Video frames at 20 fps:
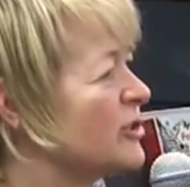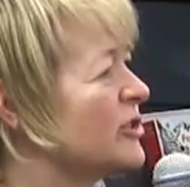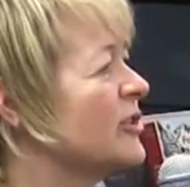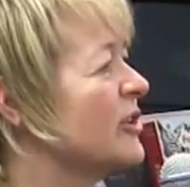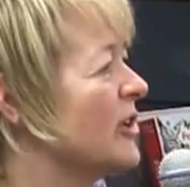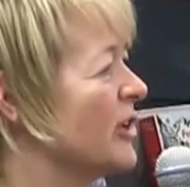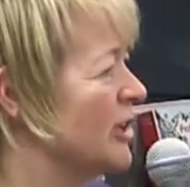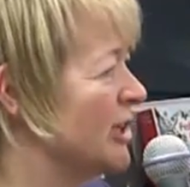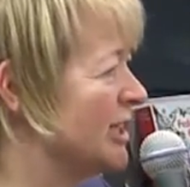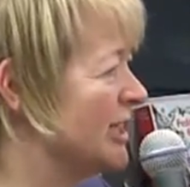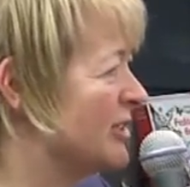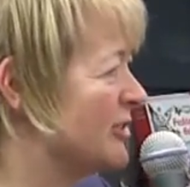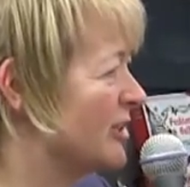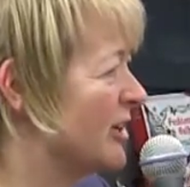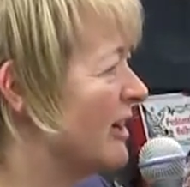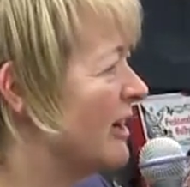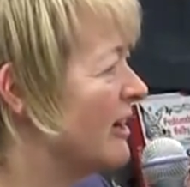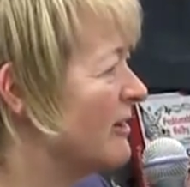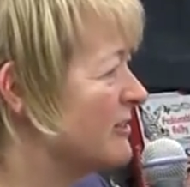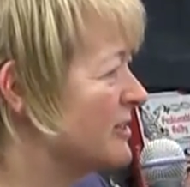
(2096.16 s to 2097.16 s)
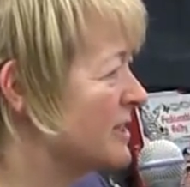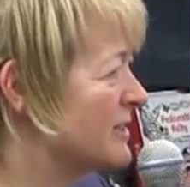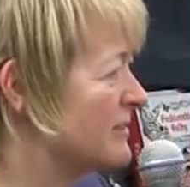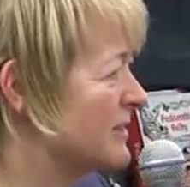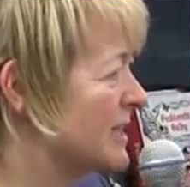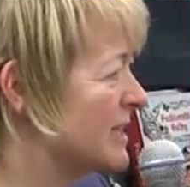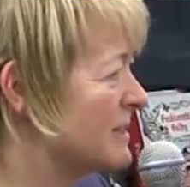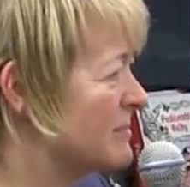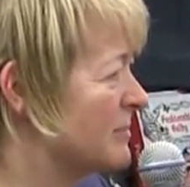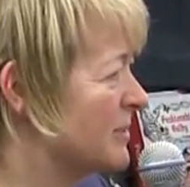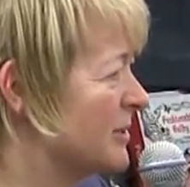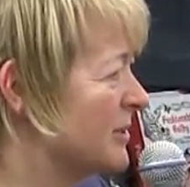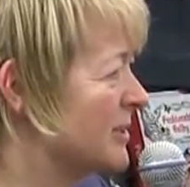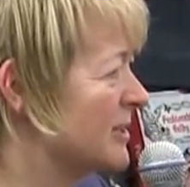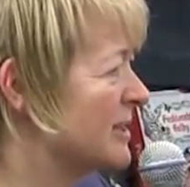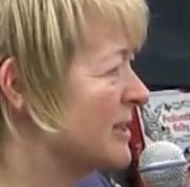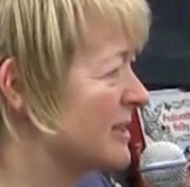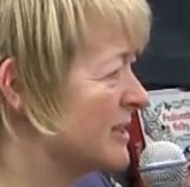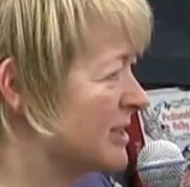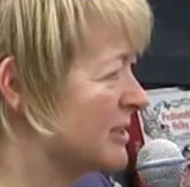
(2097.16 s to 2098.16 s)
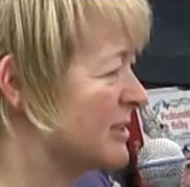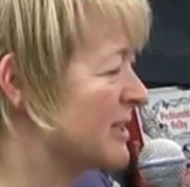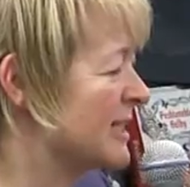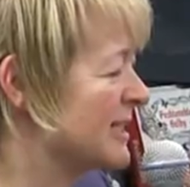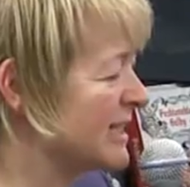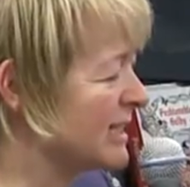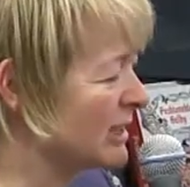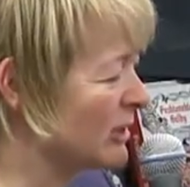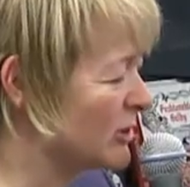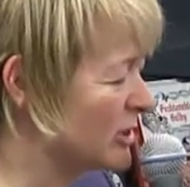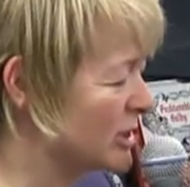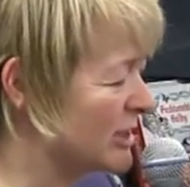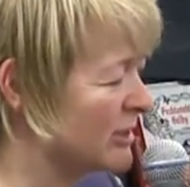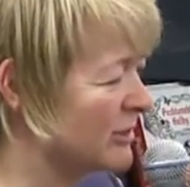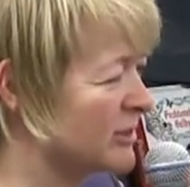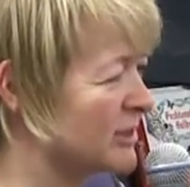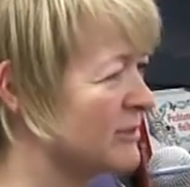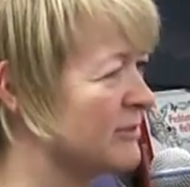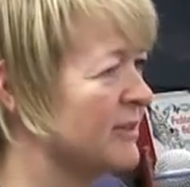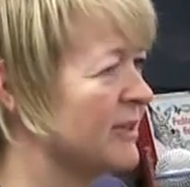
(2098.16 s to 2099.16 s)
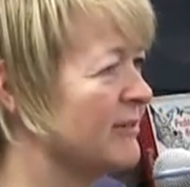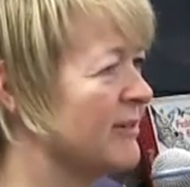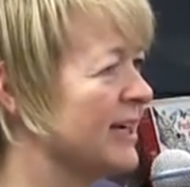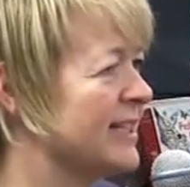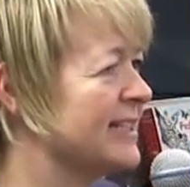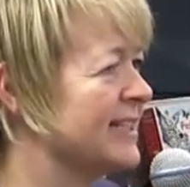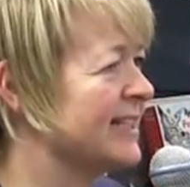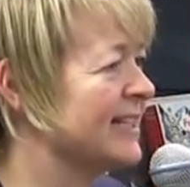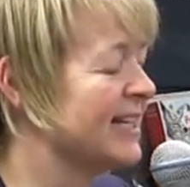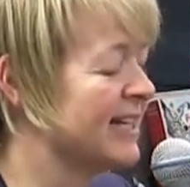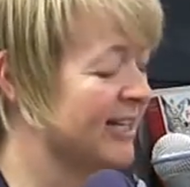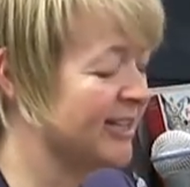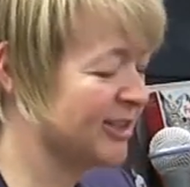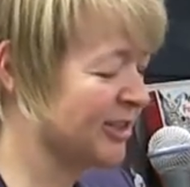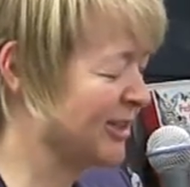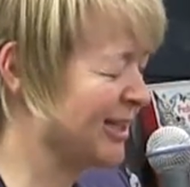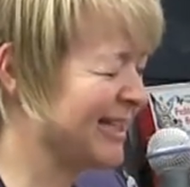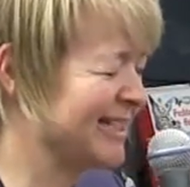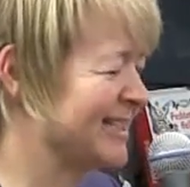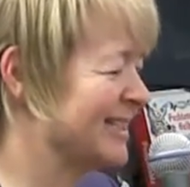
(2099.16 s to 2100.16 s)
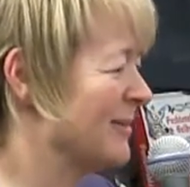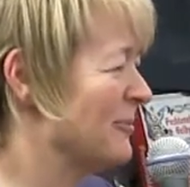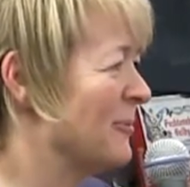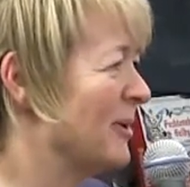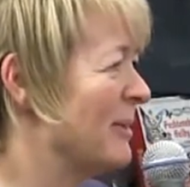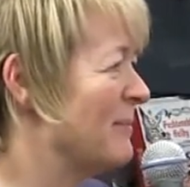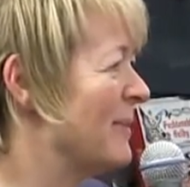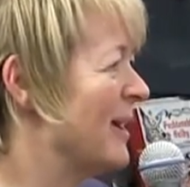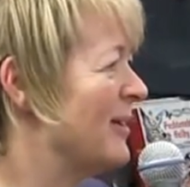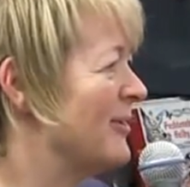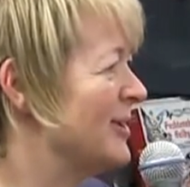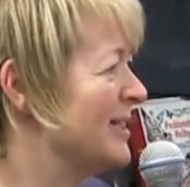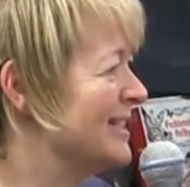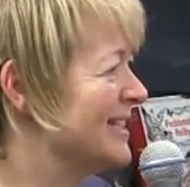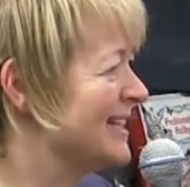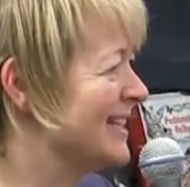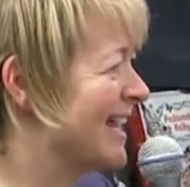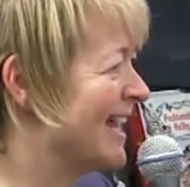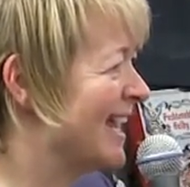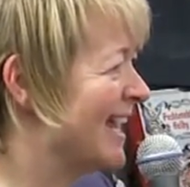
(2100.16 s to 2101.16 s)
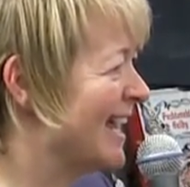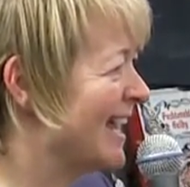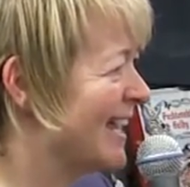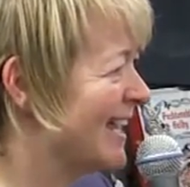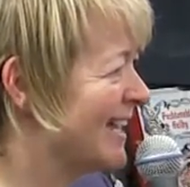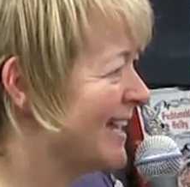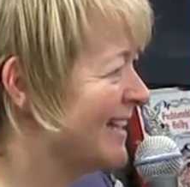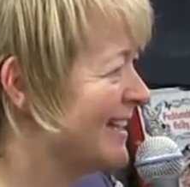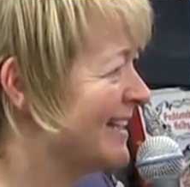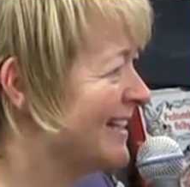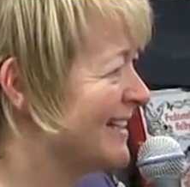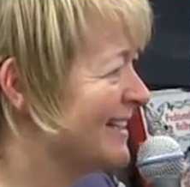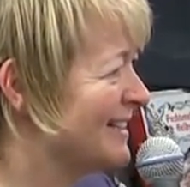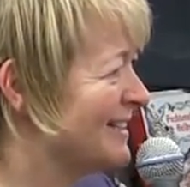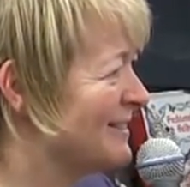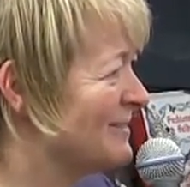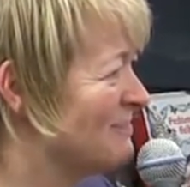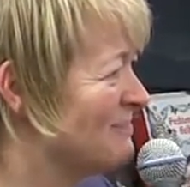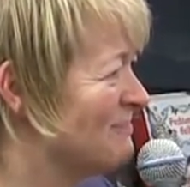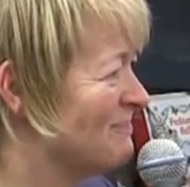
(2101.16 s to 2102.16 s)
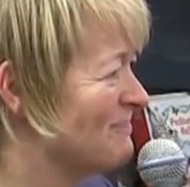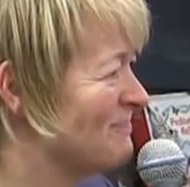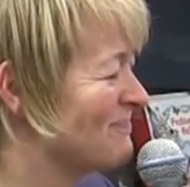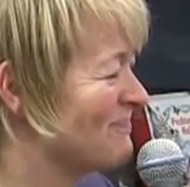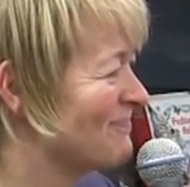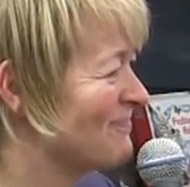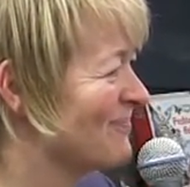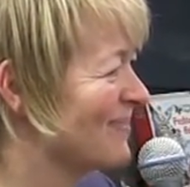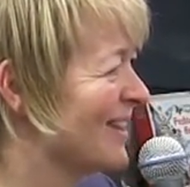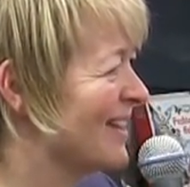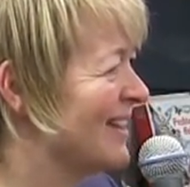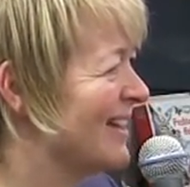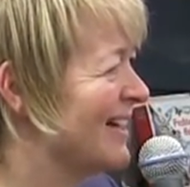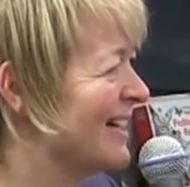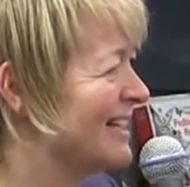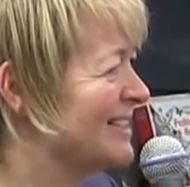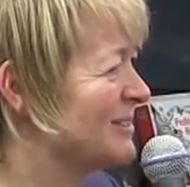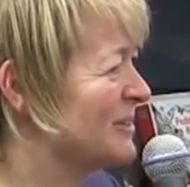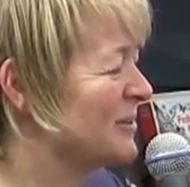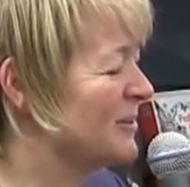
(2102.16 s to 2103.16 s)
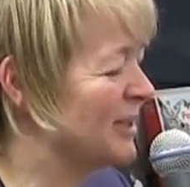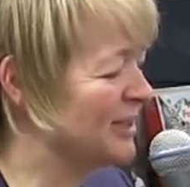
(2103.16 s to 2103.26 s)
dr early drafts of this book that just I did lots and lots of rewriting. So they're somewhere buried in there. Um, I don't